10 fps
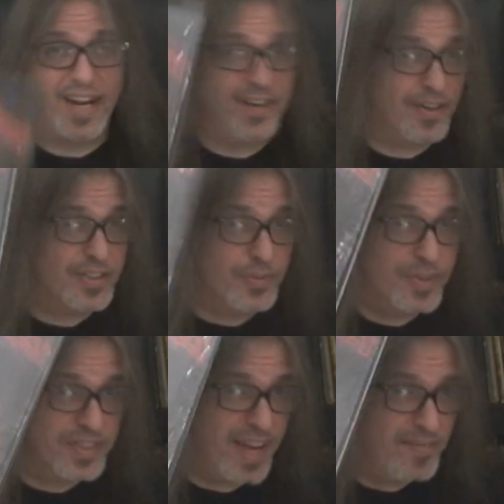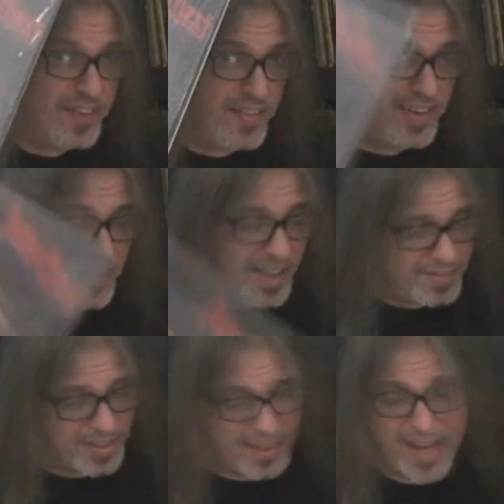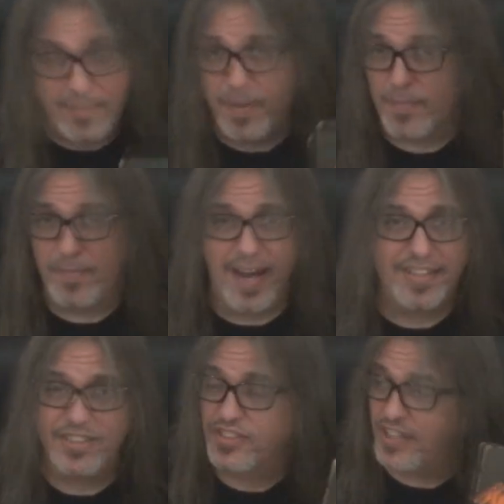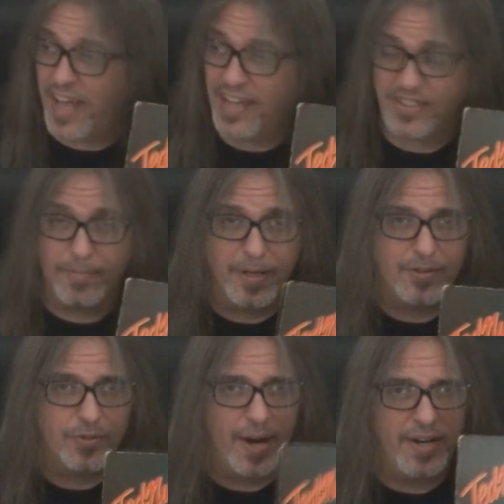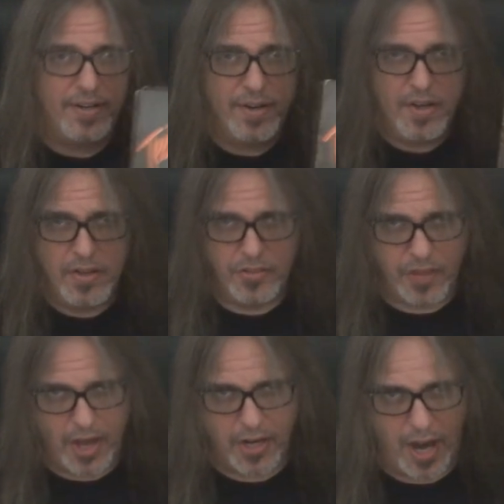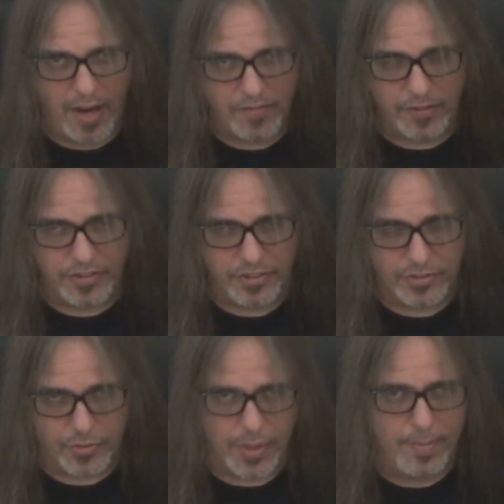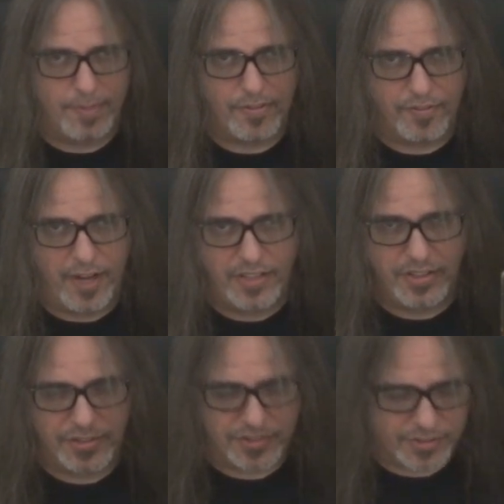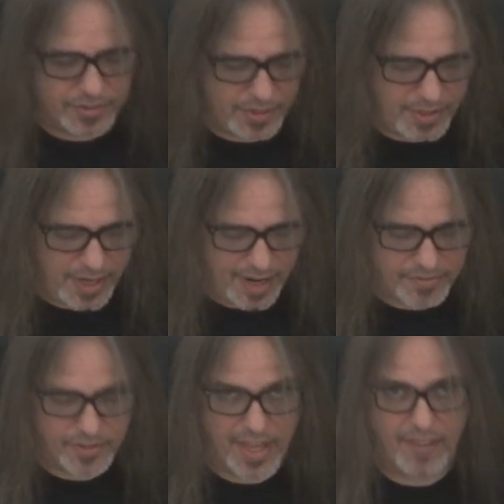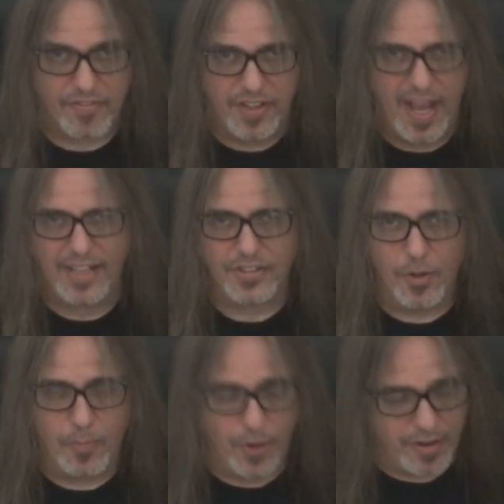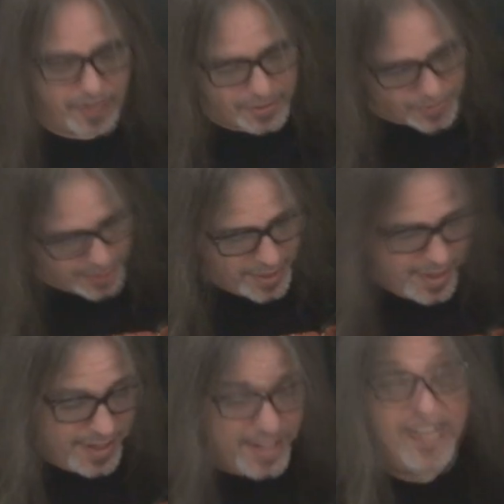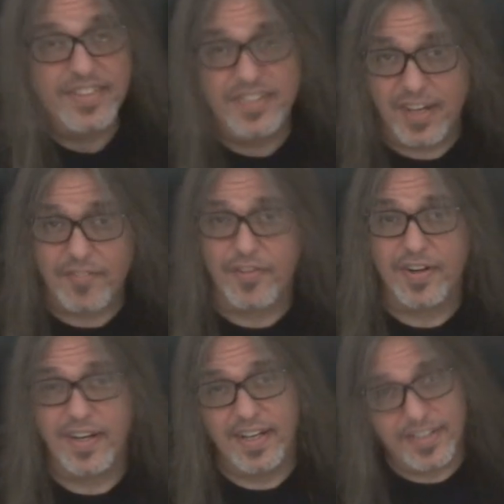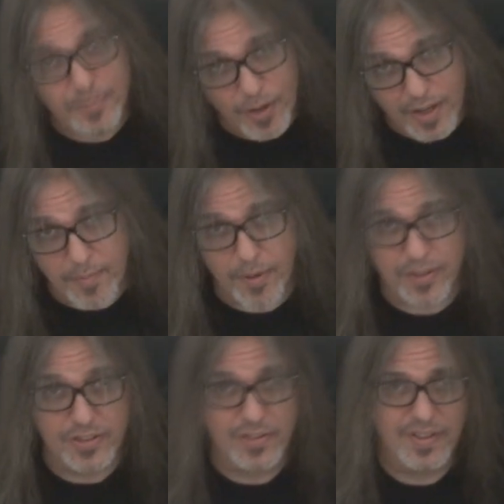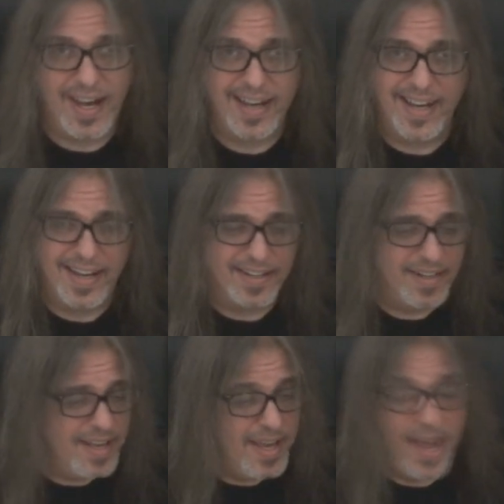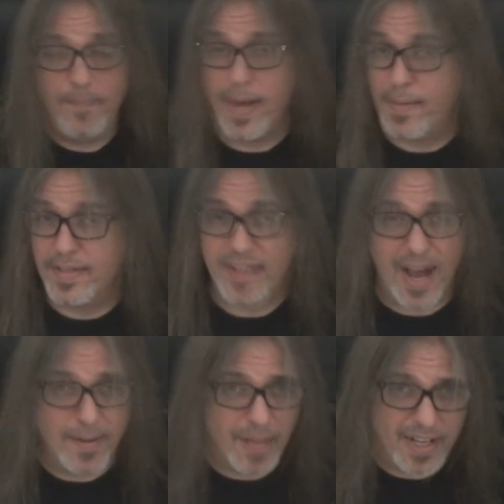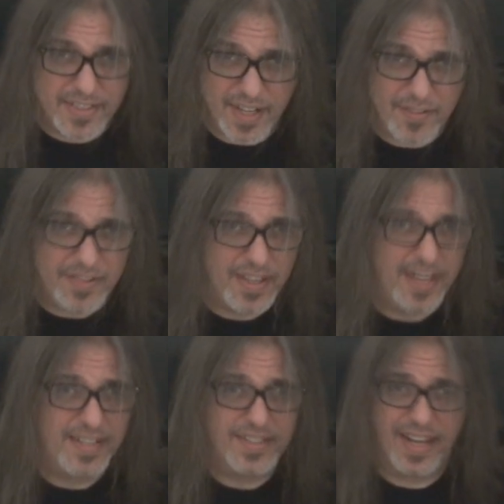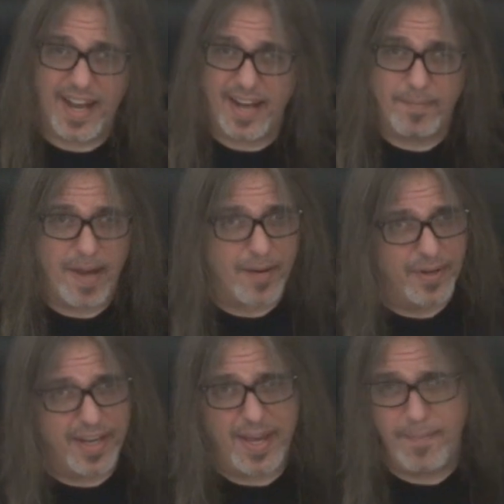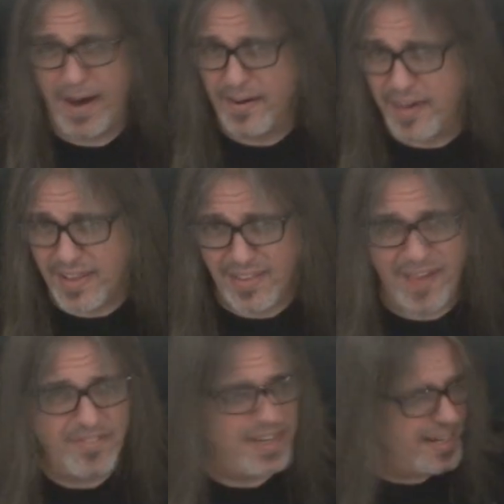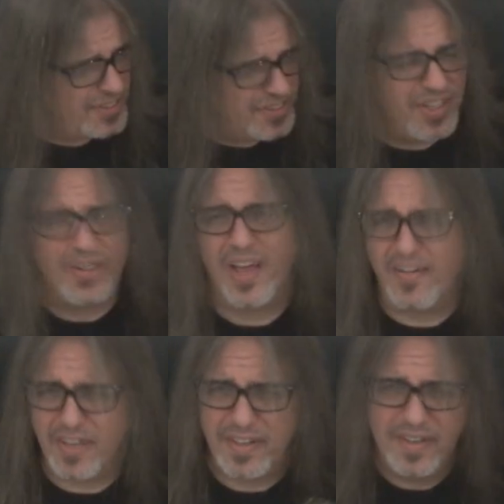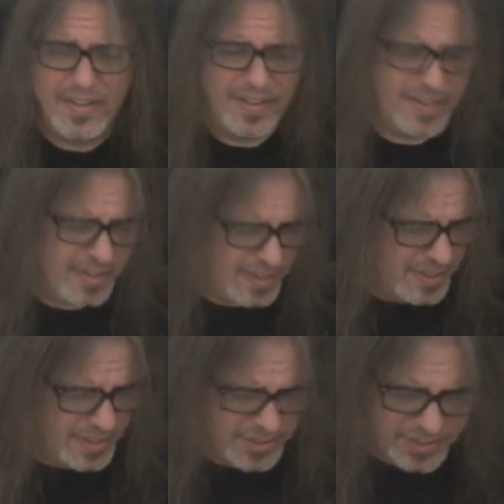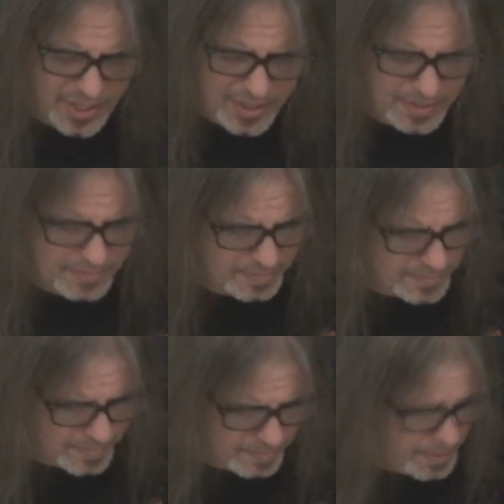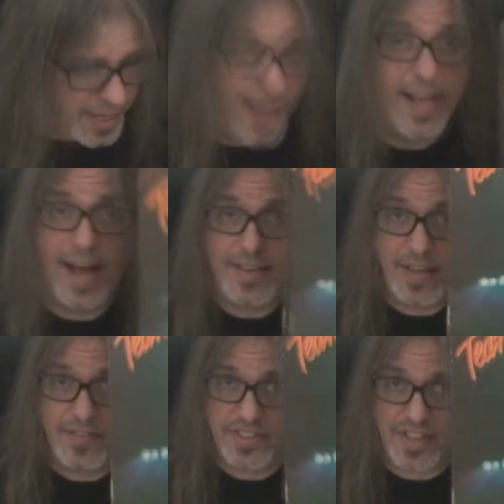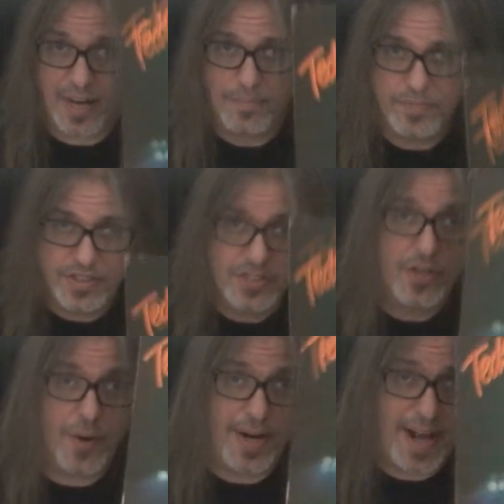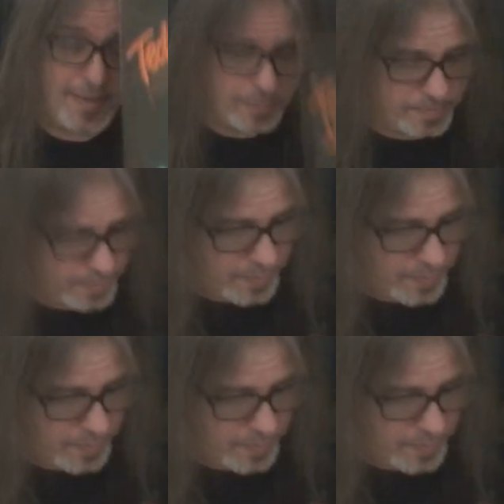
I know this one's not very loved. A lot of people, man, it's just today somebody was writing. Thank God for Screaming for Vengeance after that fiasco point of entry. It is different. It is more commercial. I get it. And maybe timelines everything because I got it back when it came out and I loved it and I still love it. So, but I, I love this album. This is a great album.